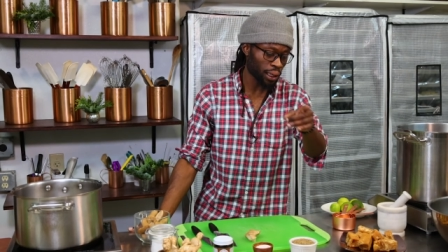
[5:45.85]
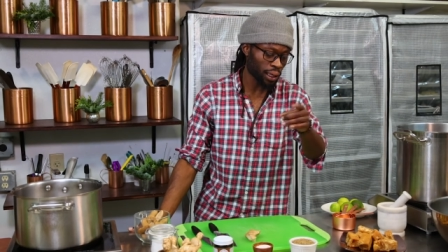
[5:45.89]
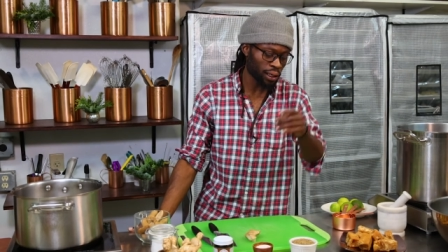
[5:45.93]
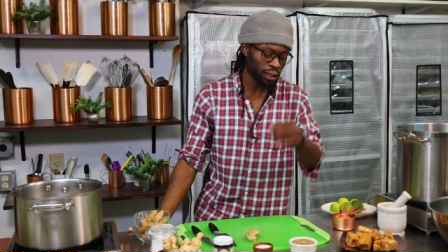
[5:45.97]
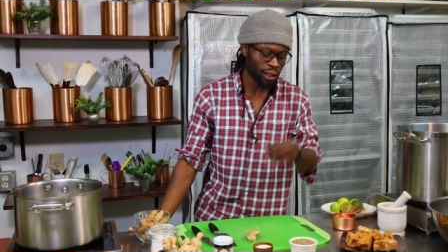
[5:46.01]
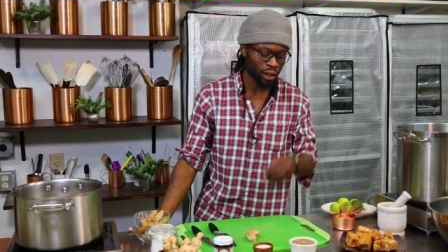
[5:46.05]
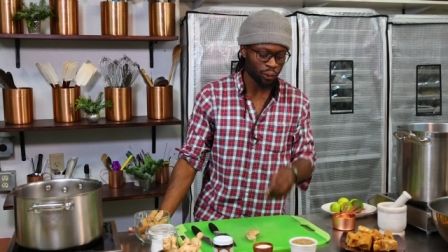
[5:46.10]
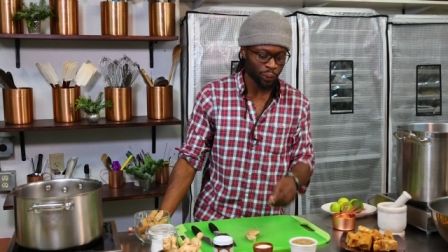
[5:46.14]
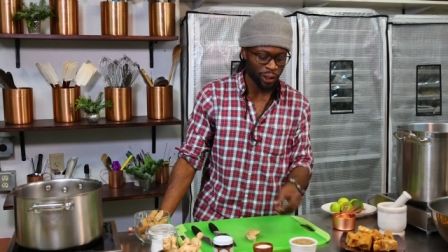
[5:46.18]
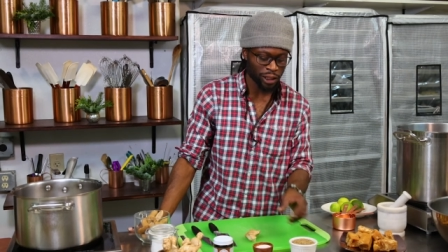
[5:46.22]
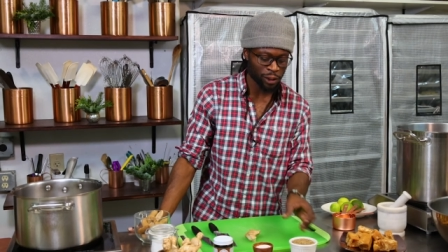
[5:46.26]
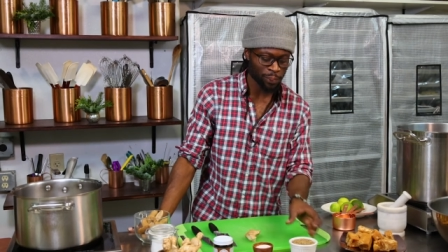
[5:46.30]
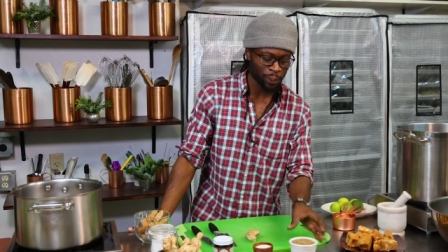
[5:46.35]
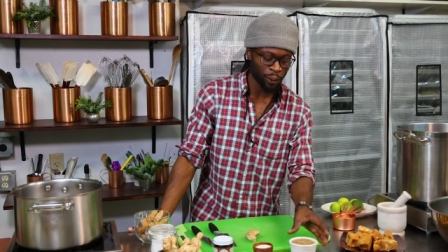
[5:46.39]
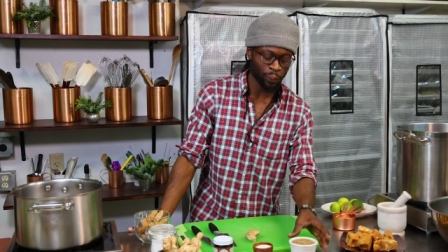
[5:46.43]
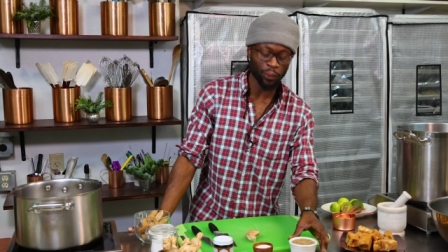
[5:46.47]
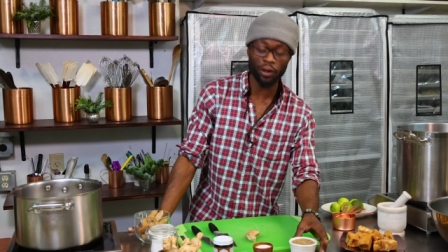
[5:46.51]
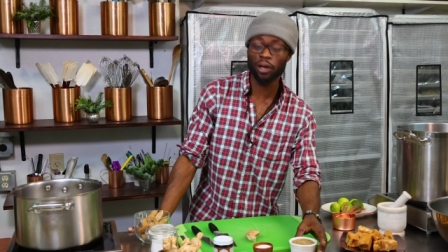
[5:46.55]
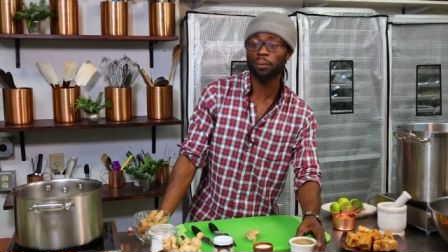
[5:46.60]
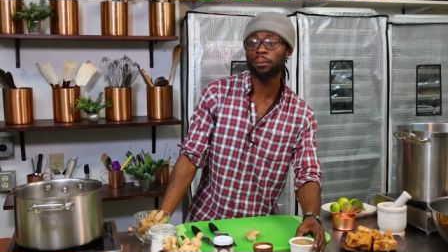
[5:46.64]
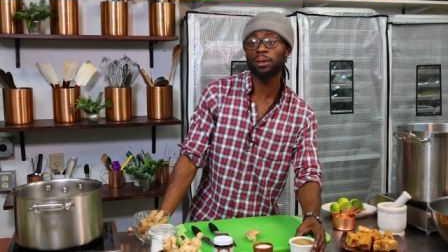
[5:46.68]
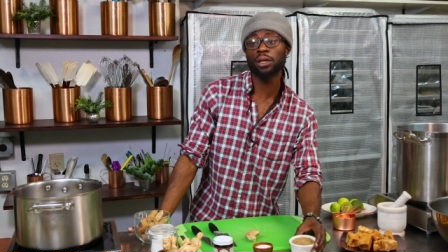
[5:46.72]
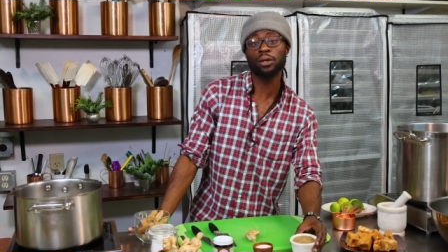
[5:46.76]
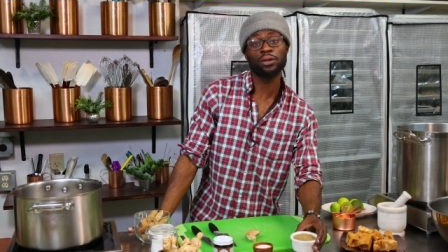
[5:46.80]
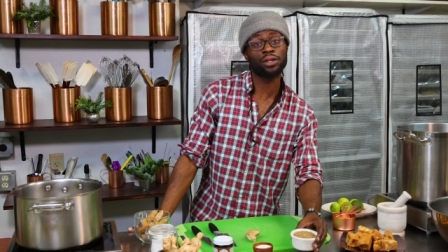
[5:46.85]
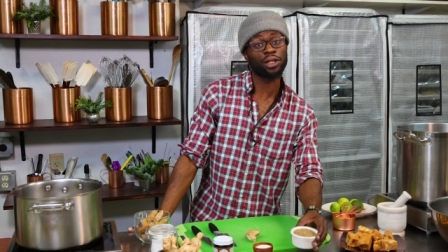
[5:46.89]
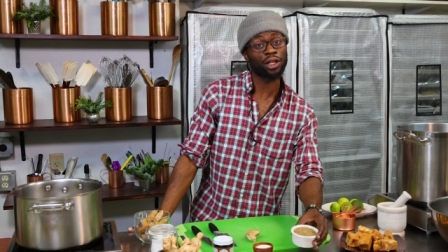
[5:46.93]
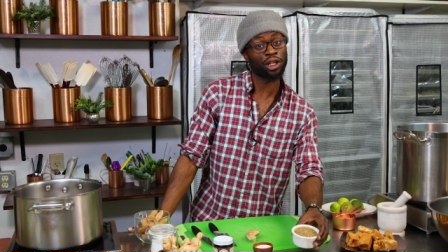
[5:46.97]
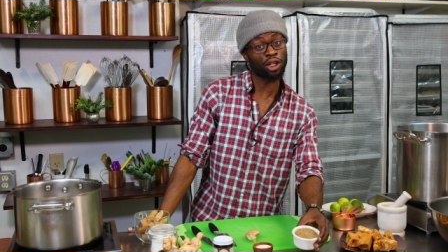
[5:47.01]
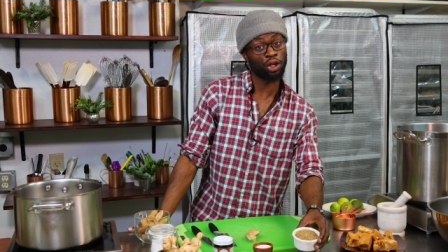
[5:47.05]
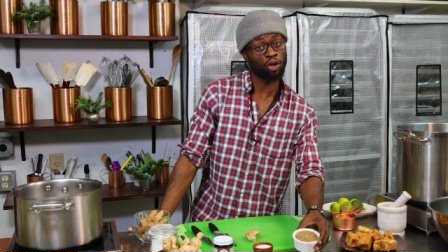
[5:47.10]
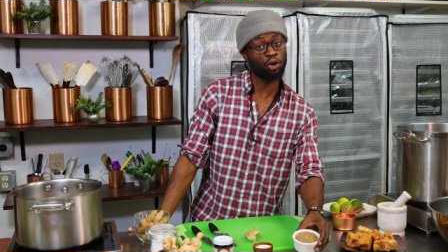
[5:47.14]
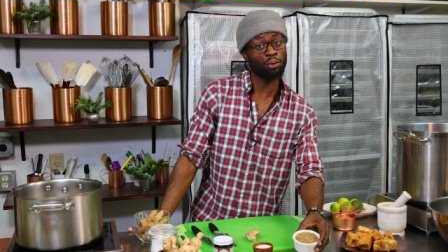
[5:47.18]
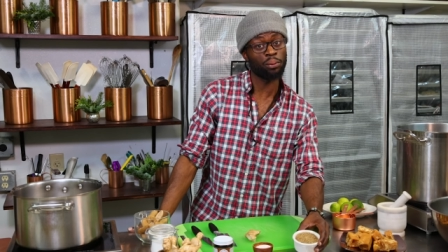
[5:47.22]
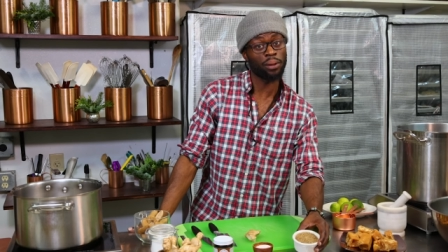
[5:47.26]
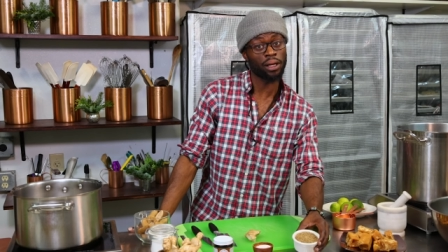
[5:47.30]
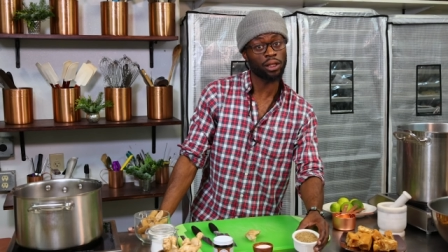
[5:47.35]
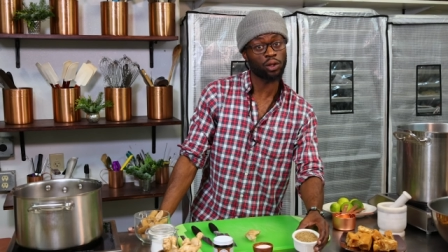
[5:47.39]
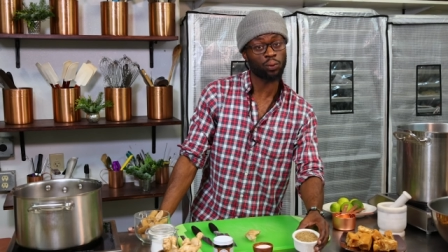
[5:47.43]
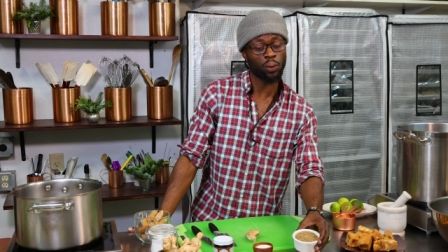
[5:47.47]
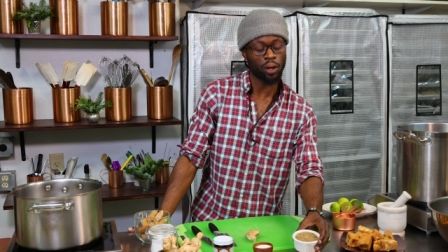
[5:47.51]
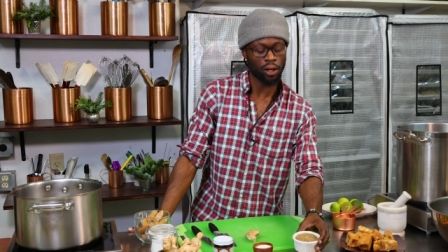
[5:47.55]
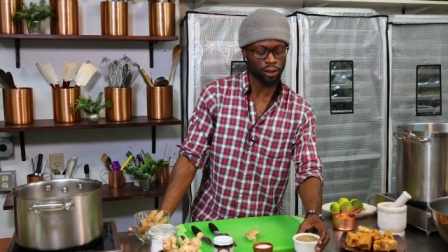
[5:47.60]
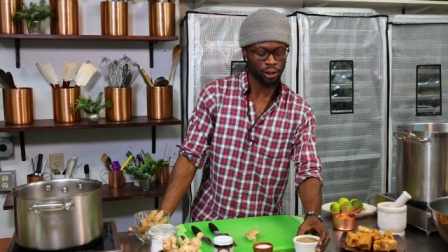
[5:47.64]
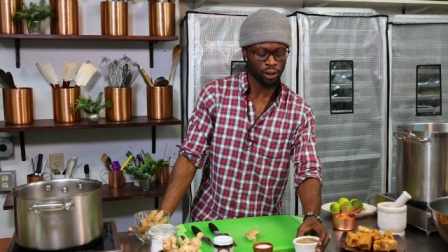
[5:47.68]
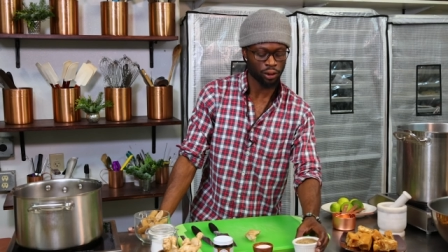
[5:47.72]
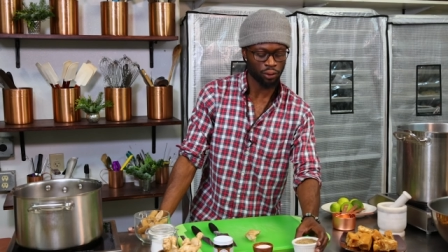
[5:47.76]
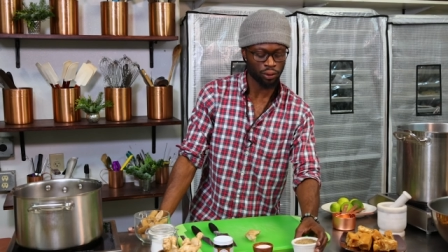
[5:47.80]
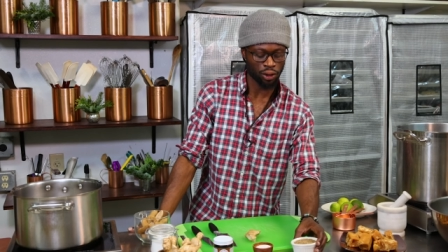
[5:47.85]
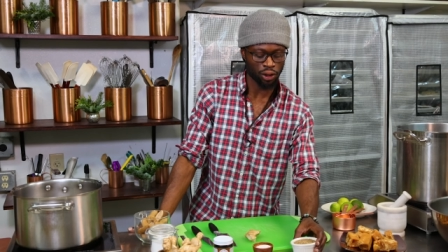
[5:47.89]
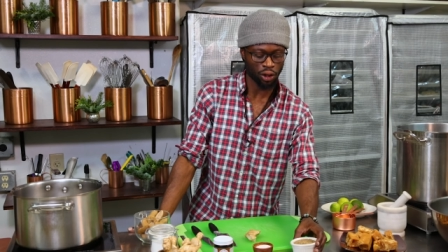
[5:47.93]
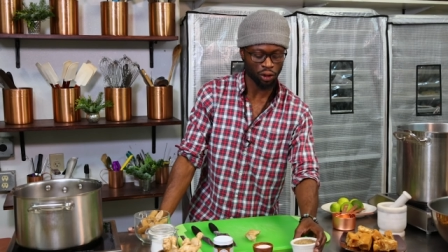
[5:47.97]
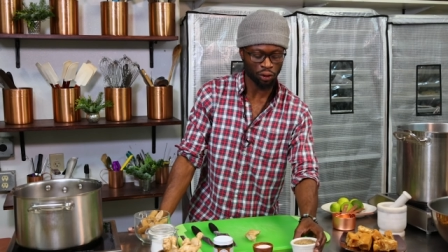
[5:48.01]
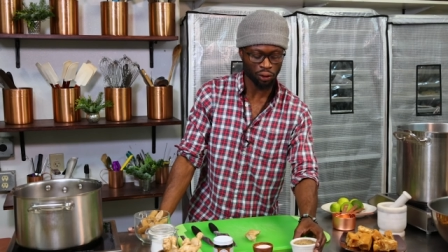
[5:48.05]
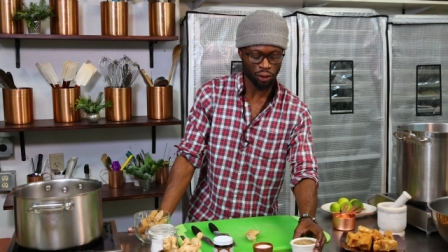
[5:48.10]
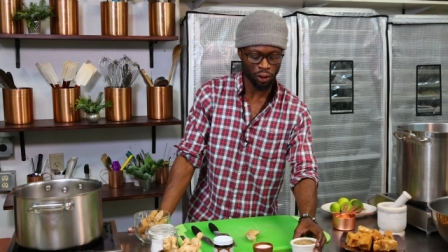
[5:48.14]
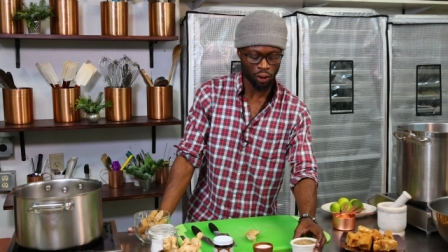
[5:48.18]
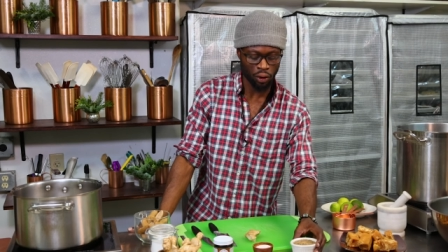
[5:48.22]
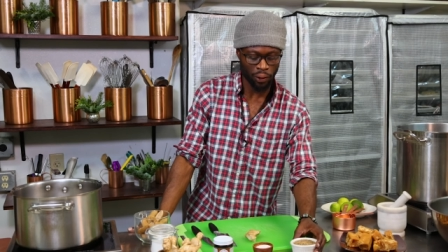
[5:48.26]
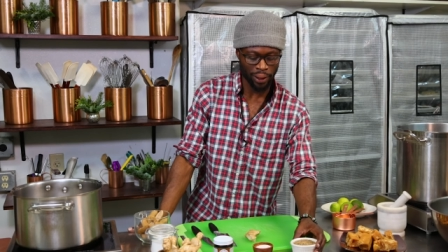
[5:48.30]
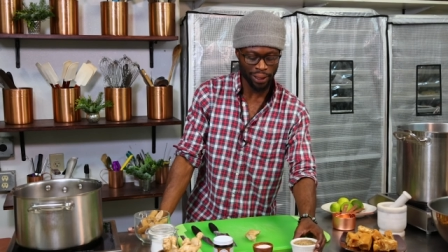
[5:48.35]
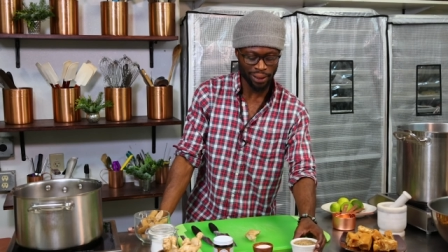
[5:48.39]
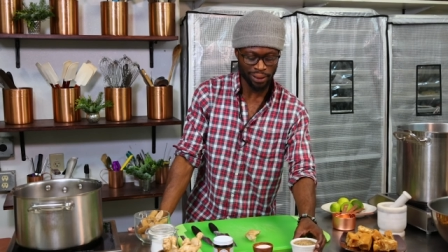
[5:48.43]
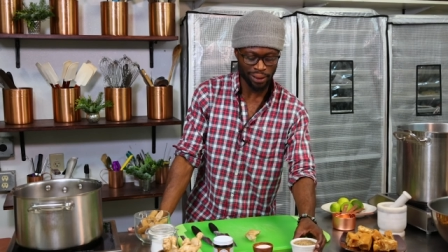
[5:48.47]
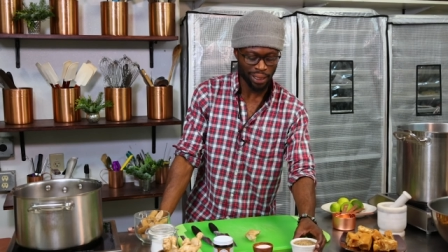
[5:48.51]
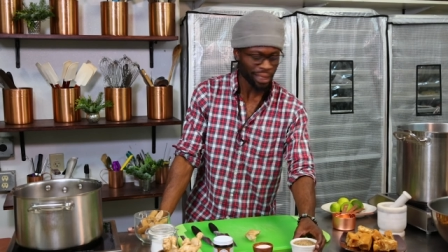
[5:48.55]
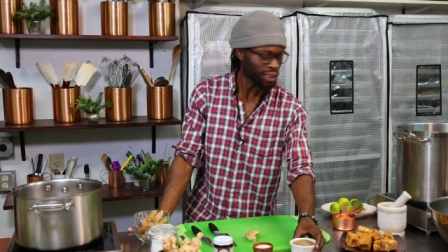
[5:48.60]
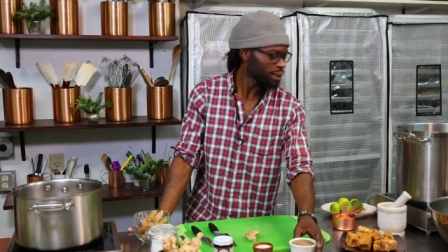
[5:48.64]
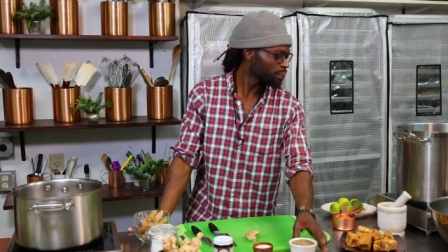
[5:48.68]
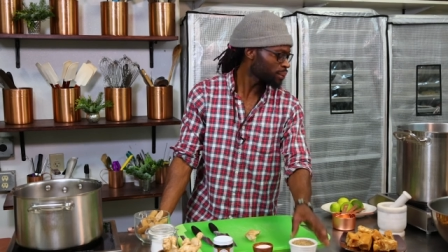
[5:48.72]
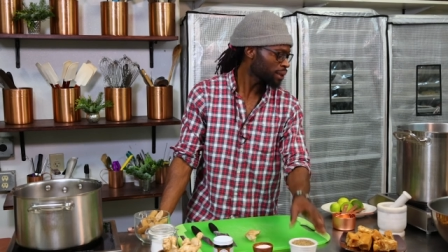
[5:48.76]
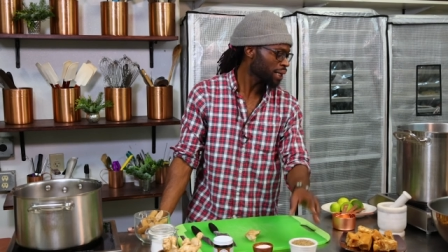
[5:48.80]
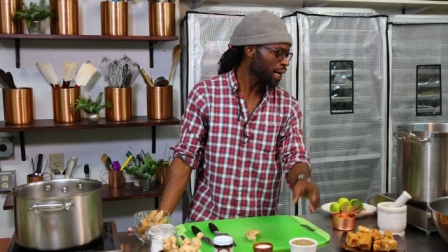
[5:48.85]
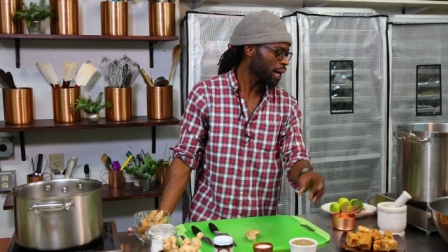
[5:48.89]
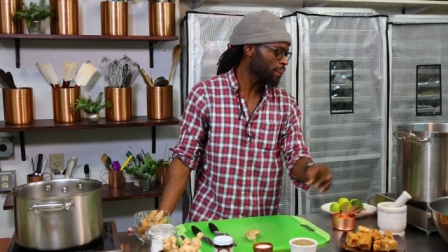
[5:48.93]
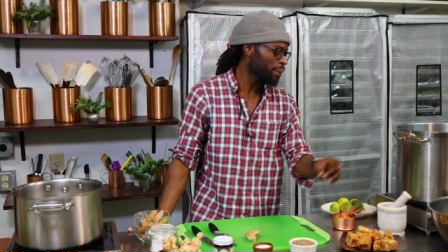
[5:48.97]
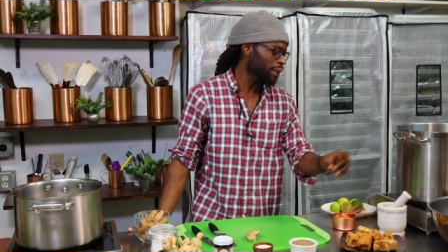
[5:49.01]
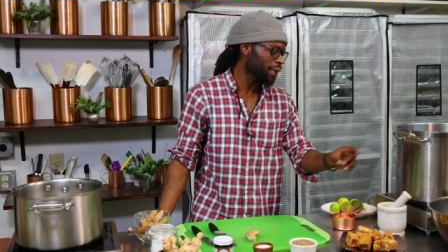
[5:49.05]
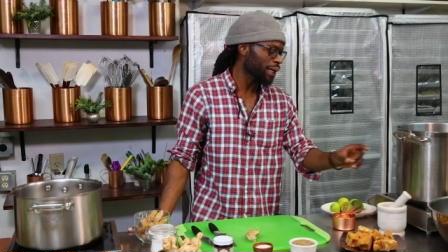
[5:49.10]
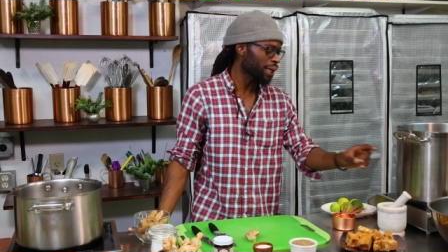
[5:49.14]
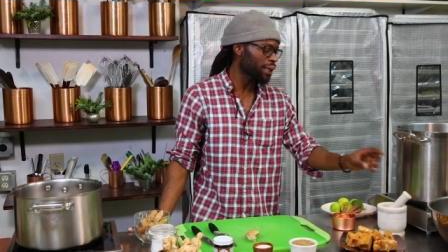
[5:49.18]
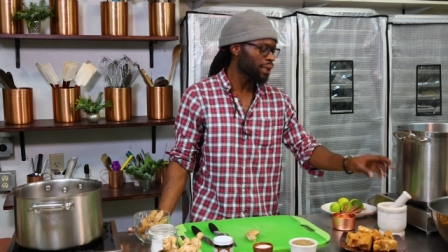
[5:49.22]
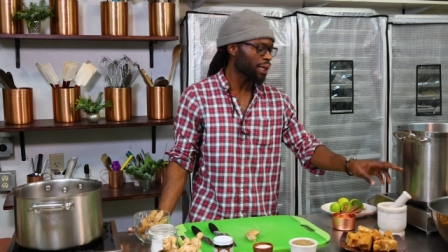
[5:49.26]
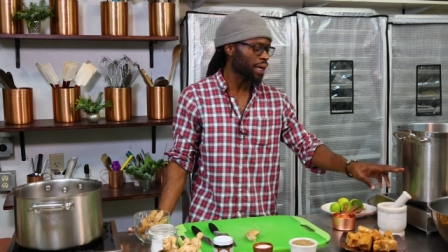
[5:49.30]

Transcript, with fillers: Indian recipe. We're gonna be using cumin as well too. So you can go ahead and take some time to get